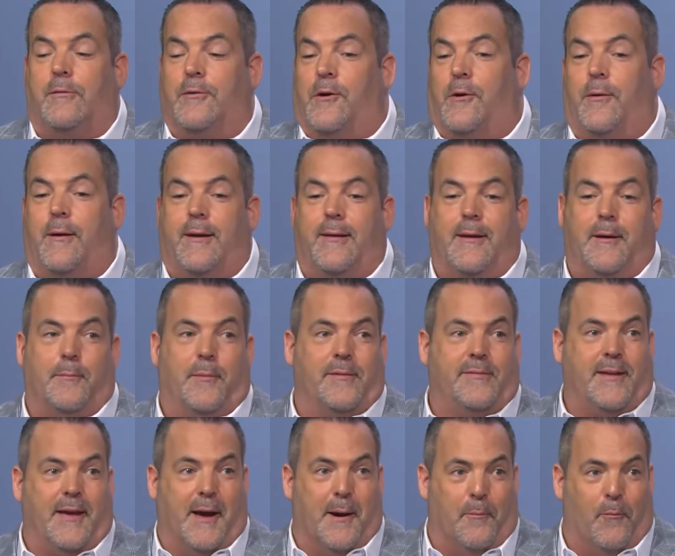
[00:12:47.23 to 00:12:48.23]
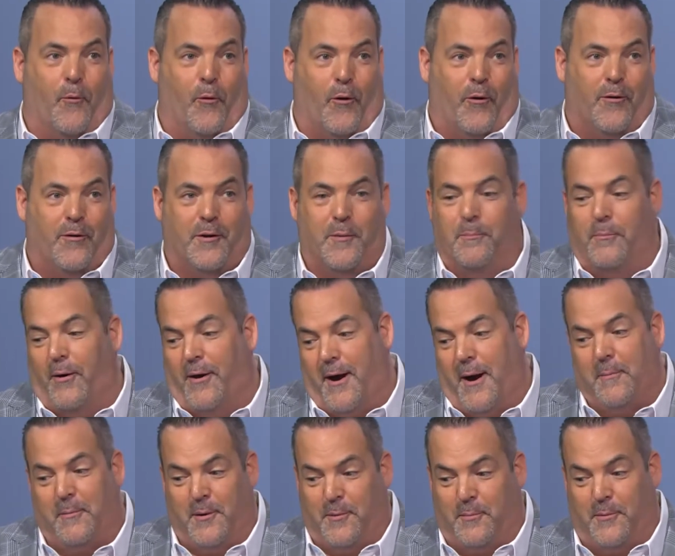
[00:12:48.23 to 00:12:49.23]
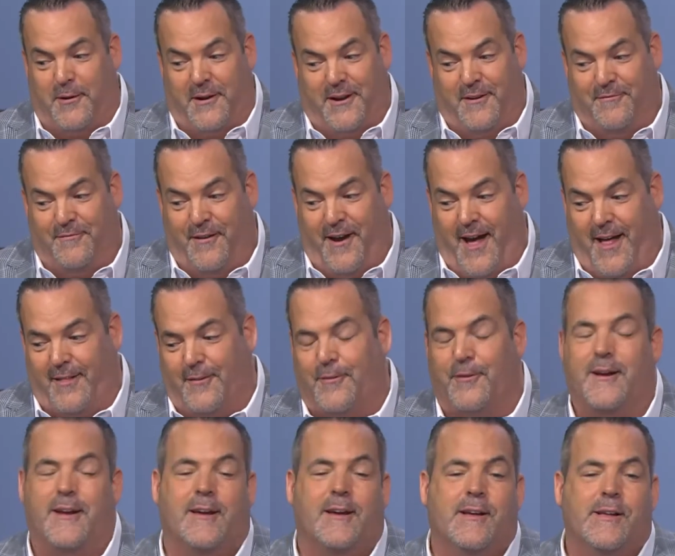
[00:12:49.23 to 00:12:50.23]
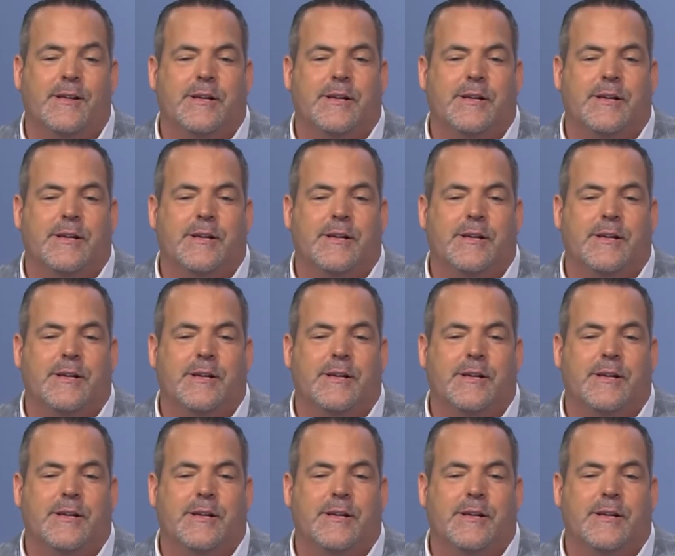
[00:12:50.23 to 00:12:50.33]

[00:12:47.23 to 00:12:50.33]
know anything about the M word, but I'm going to bring in Valerie.